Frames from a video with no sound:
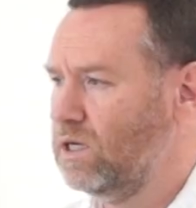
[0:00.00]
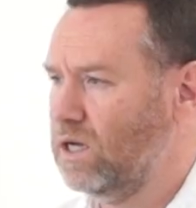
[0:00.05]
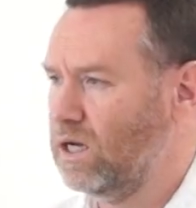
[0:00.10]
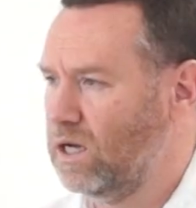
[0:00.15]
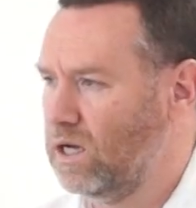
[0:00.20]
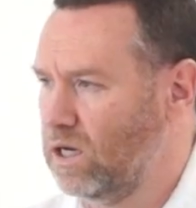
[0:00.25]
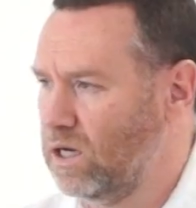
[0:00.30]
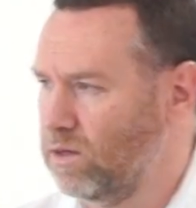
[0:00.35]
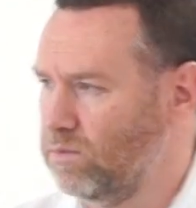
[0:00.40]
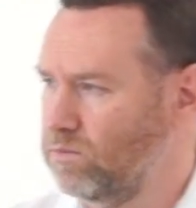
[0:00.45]

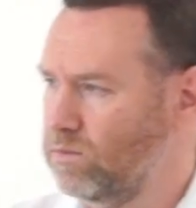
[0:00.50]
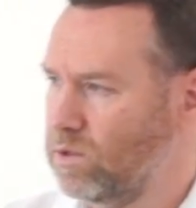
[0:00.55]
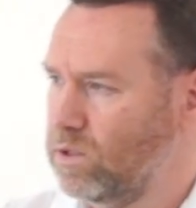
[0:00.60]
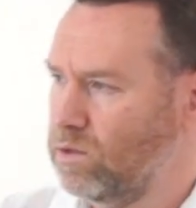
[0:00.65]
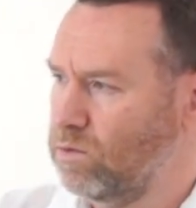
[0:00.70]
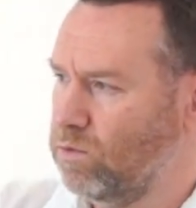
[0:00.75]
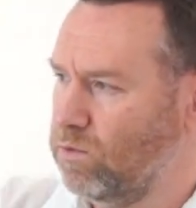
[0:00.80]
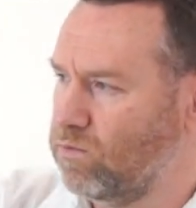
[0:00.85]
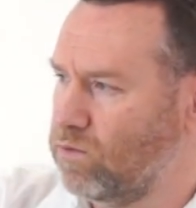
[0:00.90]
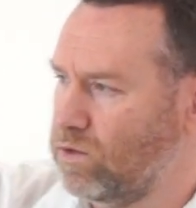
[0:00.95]

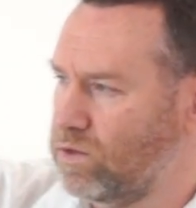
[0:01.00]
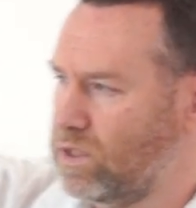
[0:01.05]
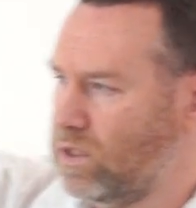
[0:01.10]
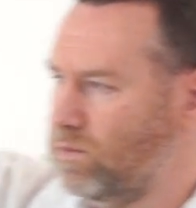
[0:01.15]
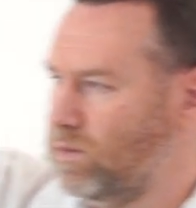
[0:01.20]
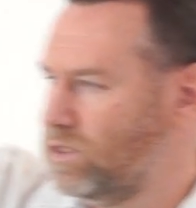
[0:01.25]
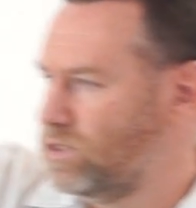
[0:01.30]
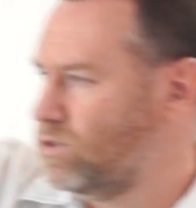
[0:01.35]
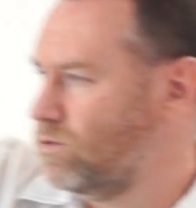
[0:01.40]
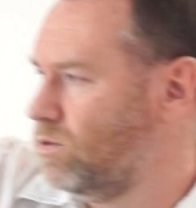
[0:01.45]
We've got the
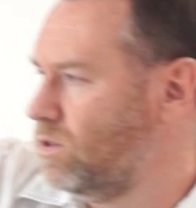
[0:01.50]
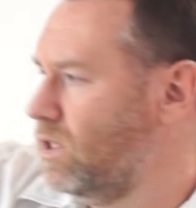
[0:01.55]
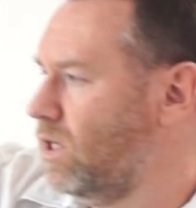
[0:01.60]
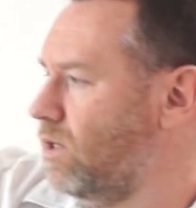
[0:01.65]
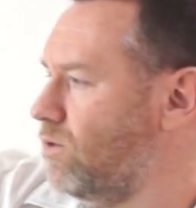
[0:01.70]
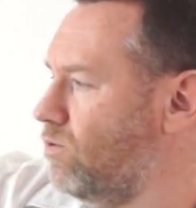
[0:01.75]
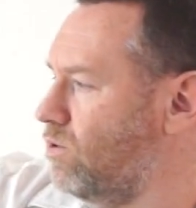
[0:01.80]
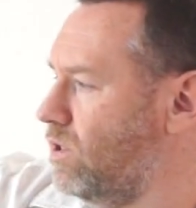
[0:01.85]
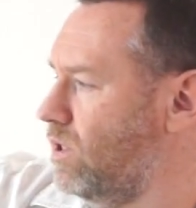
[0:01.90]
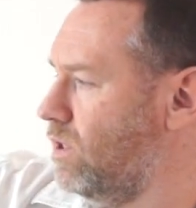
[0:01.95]

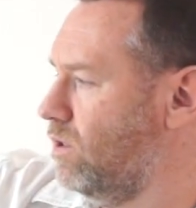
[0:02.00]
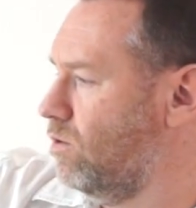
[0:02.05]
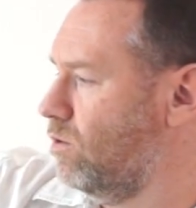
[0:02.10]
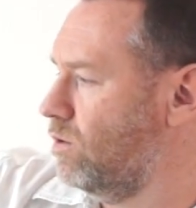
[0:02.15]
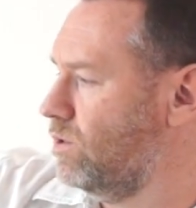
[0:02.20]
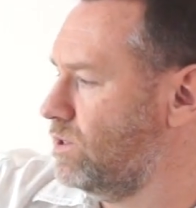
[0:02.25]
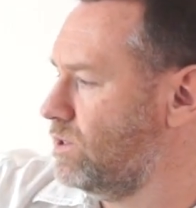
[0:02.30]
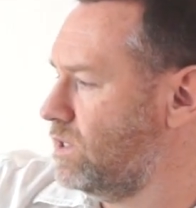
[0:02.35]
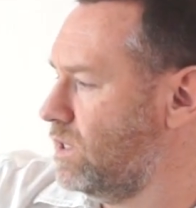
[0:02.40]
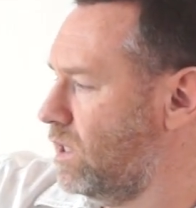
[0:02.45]
MS300 here
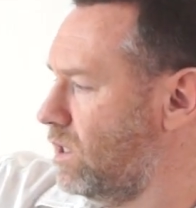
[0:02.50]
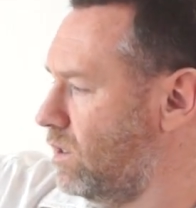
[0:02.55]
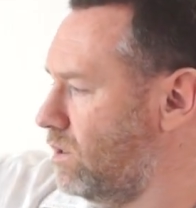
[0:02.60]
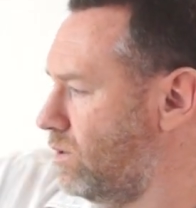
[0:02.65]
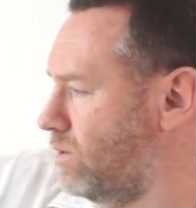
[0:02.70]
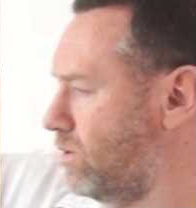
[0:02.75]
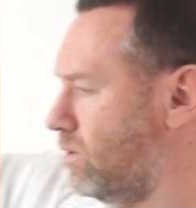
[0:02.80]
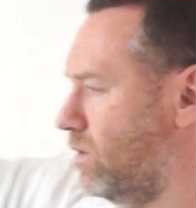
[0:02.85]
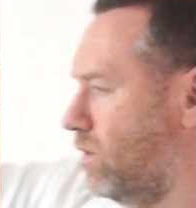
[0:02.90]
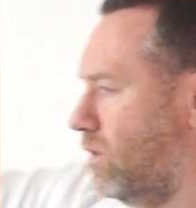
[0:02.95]
on a stand,